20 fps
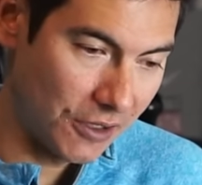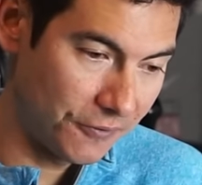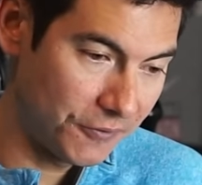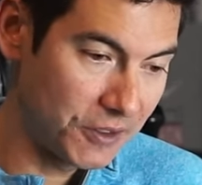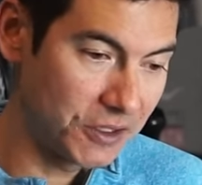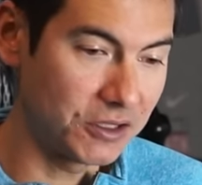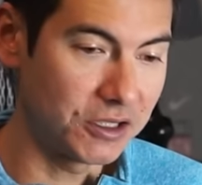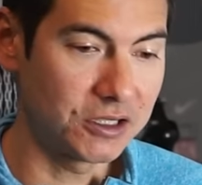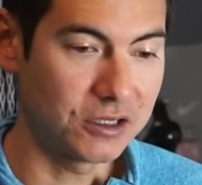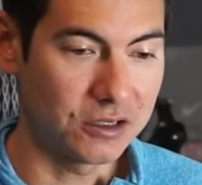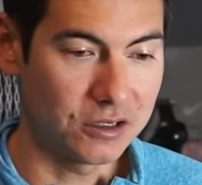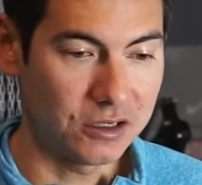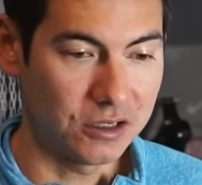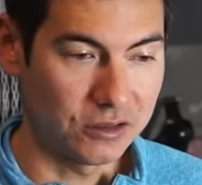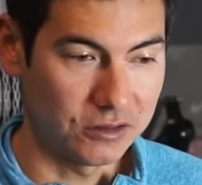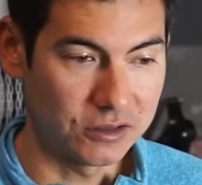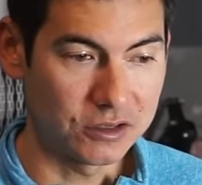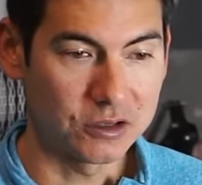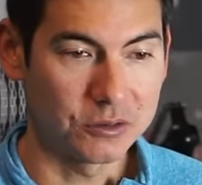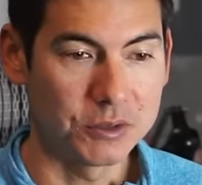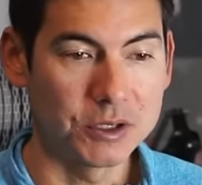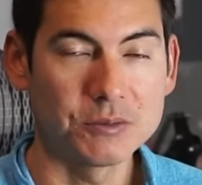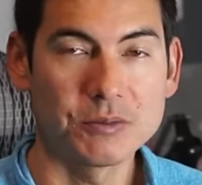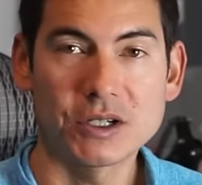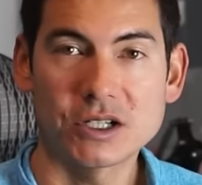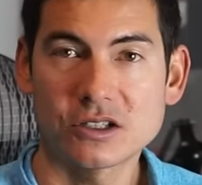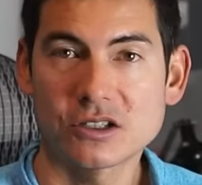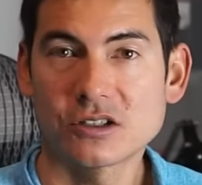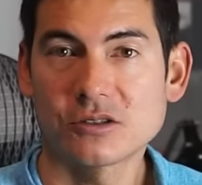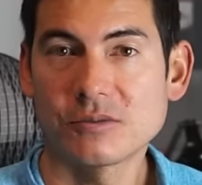feeling a little bit
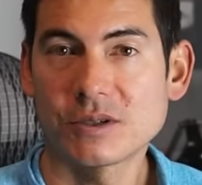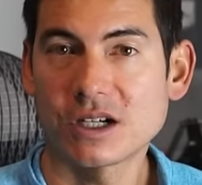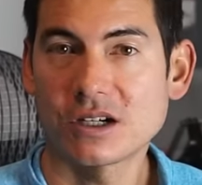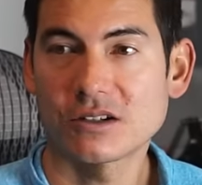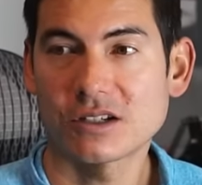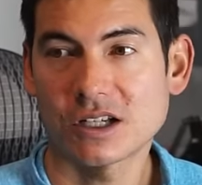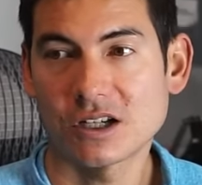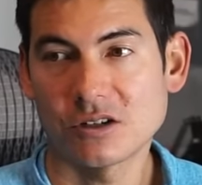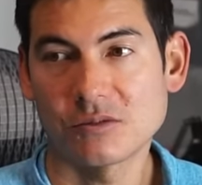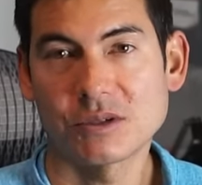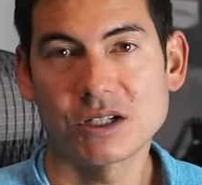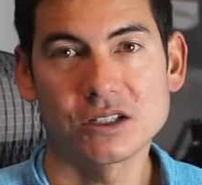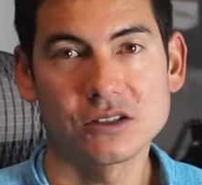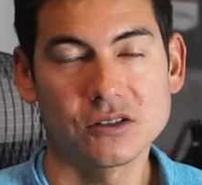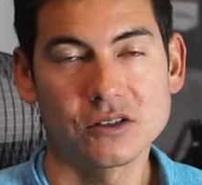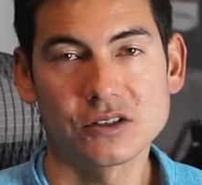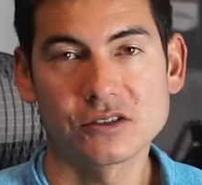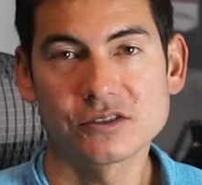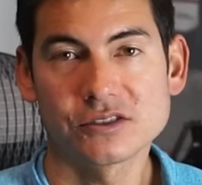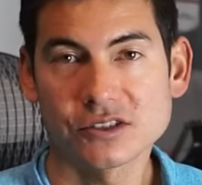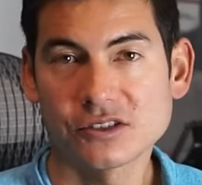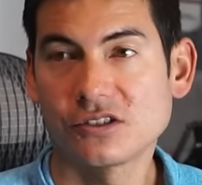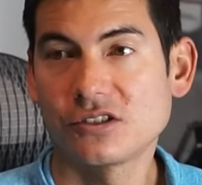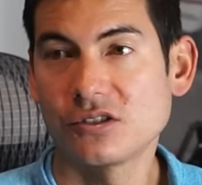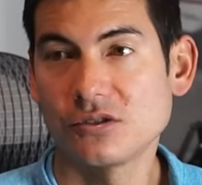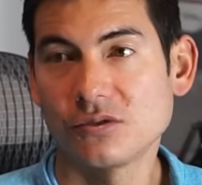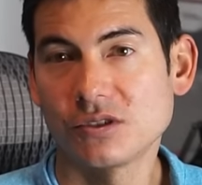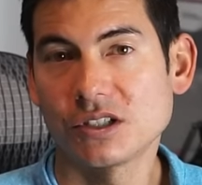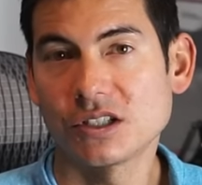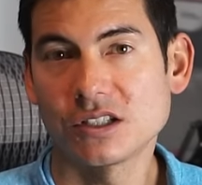better about how my lungs are
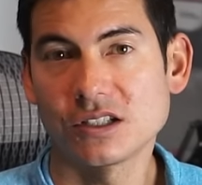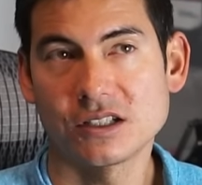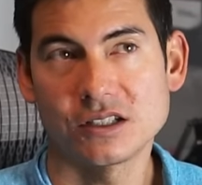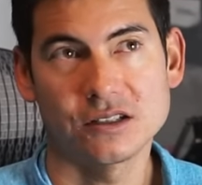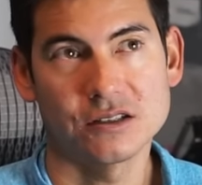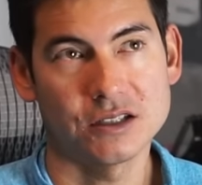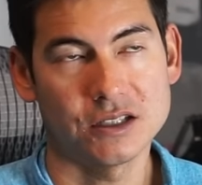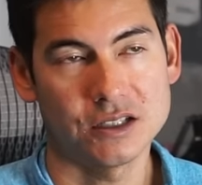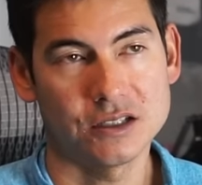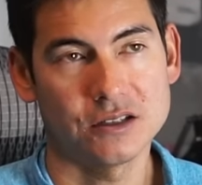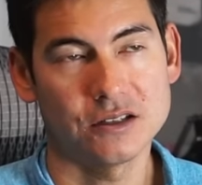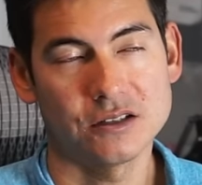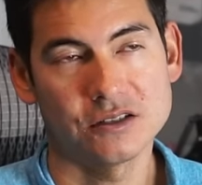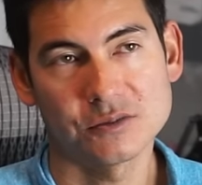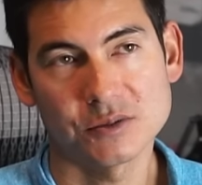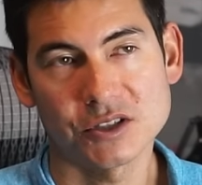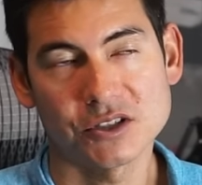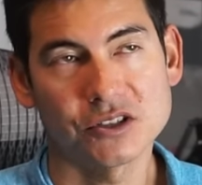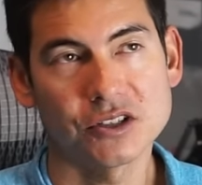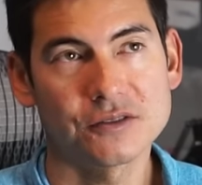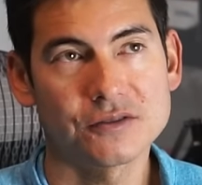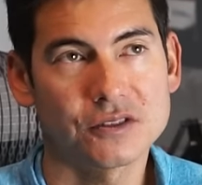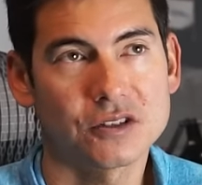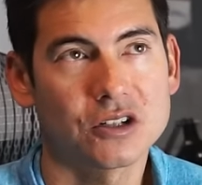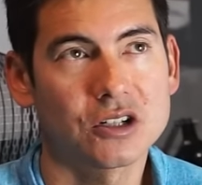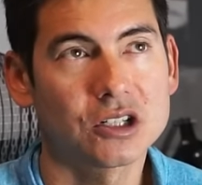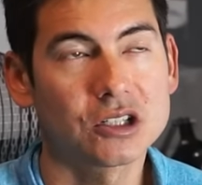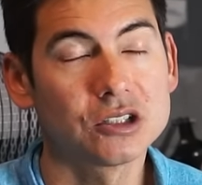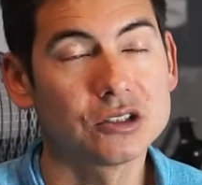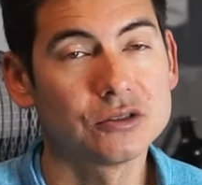doing, and especially after
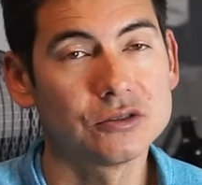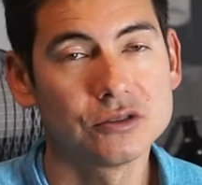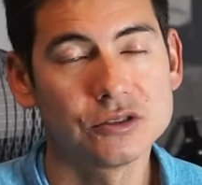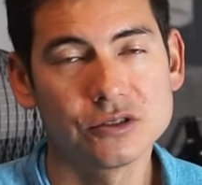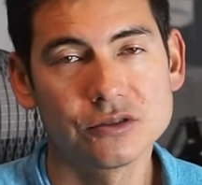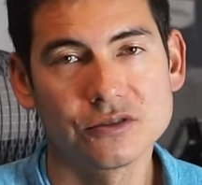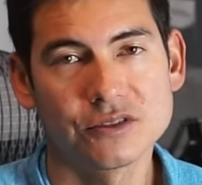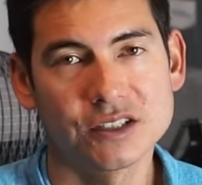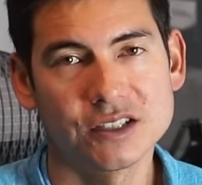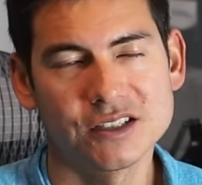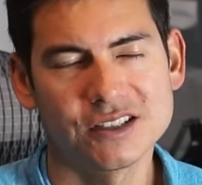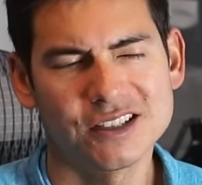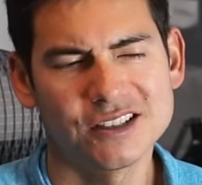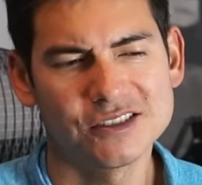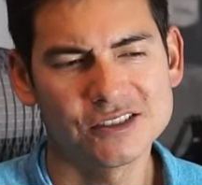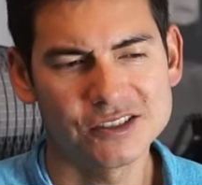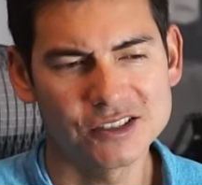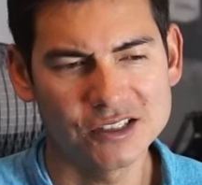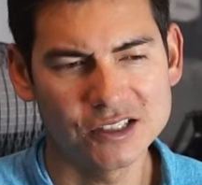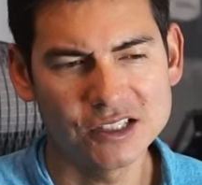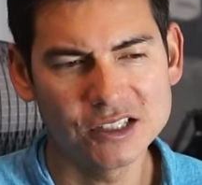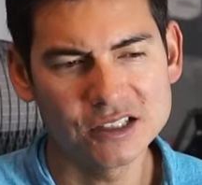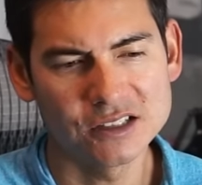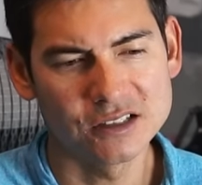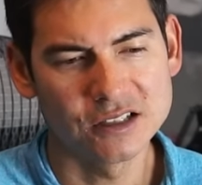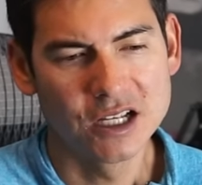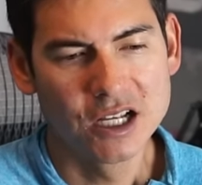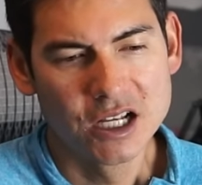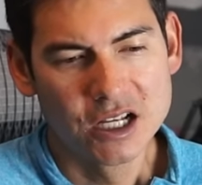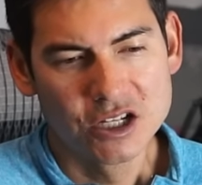Honolulu and the intensity,
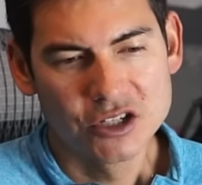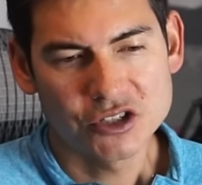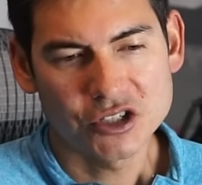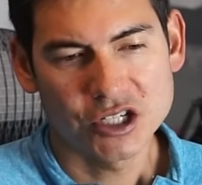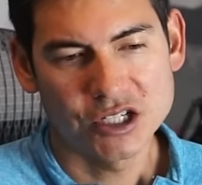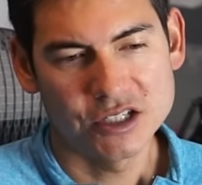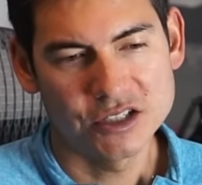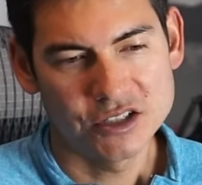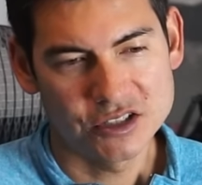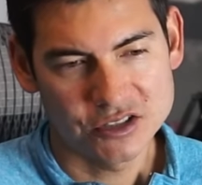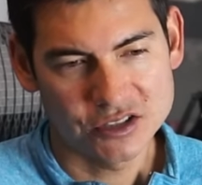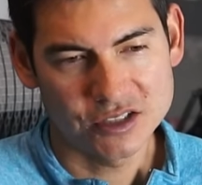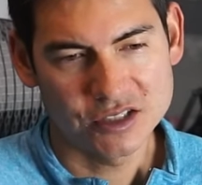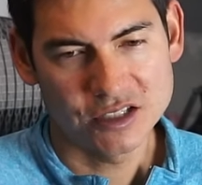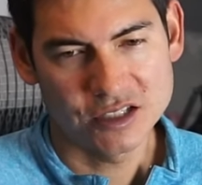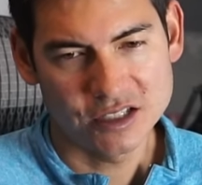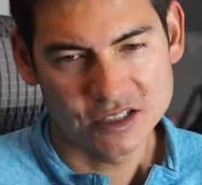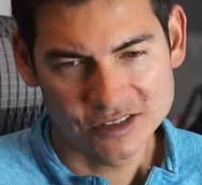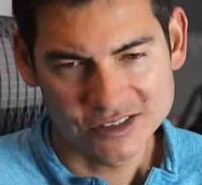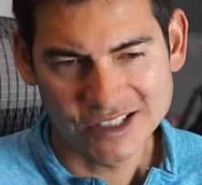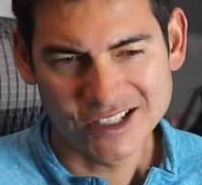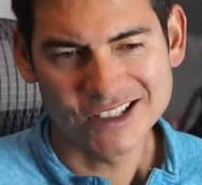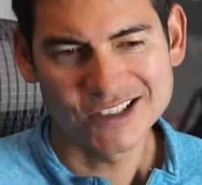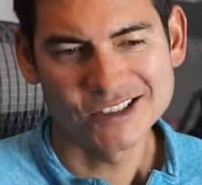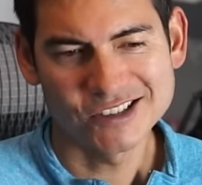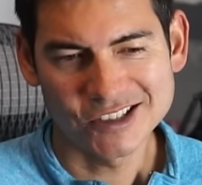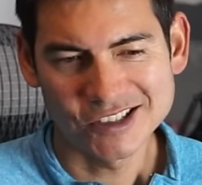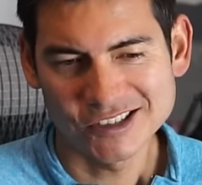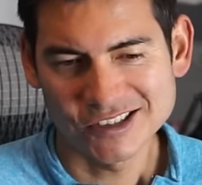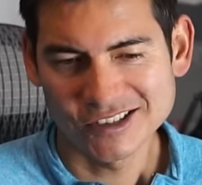and trying to just stay
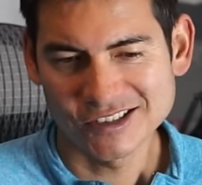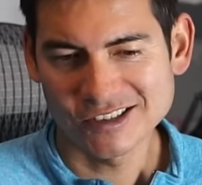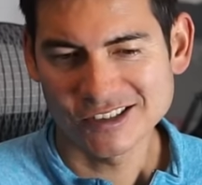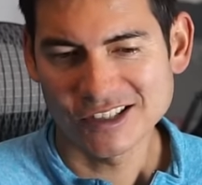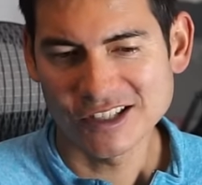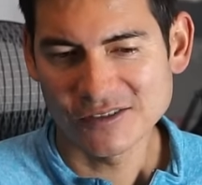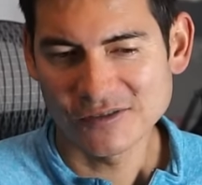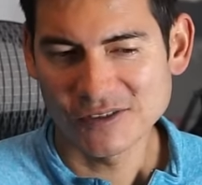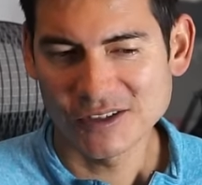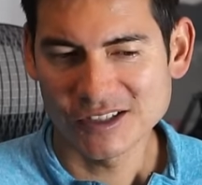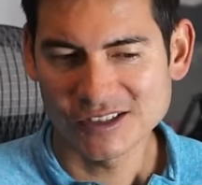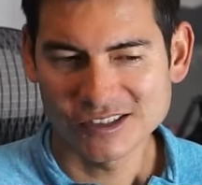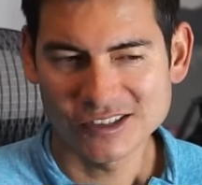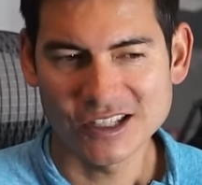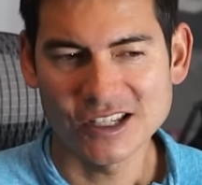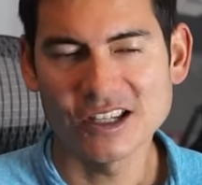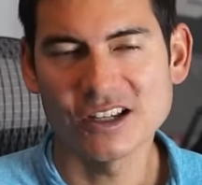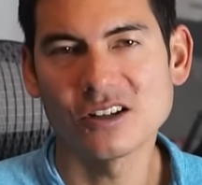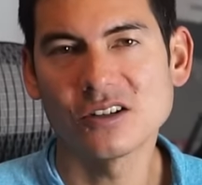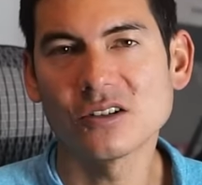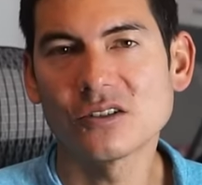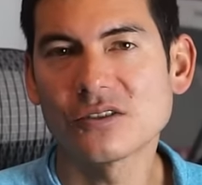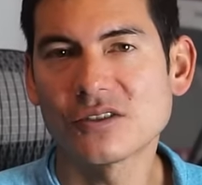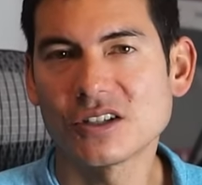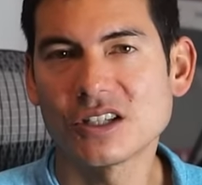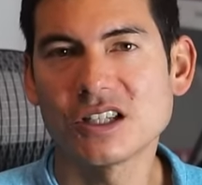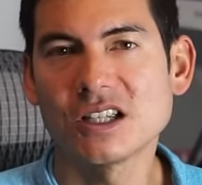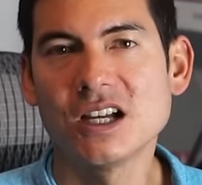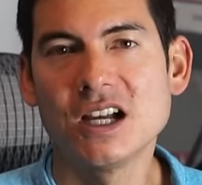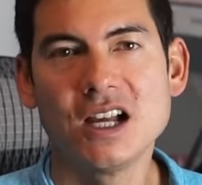consistent, stay fit, stay
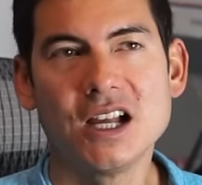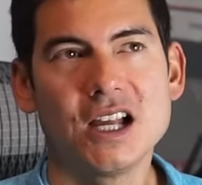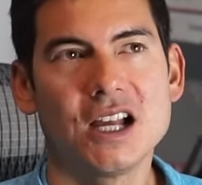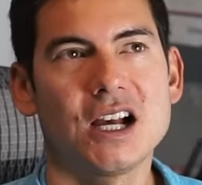healthy.